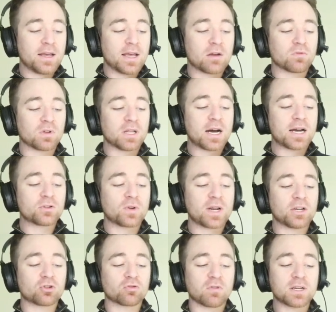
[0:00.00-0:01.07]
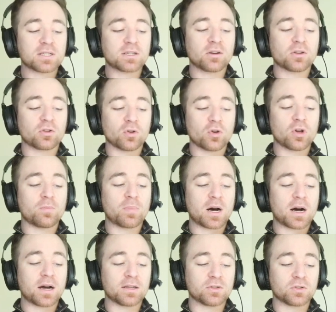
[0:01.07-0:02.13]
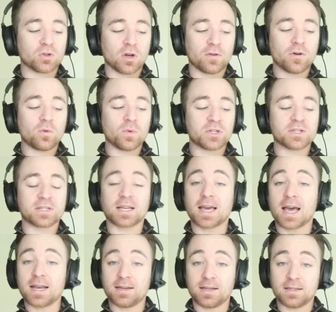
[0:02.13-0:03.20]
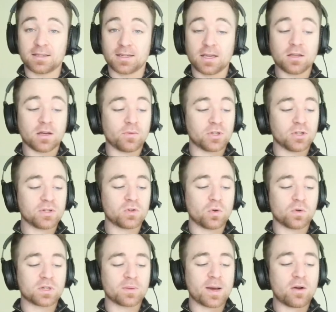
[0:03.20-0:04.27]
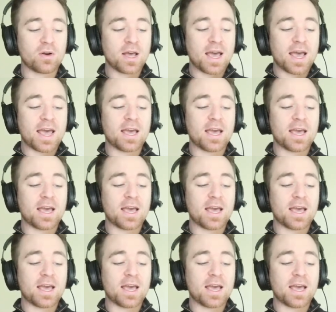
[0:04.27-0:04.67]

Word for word: It relies on a trusted third party server, which is the KDC that we just talked about,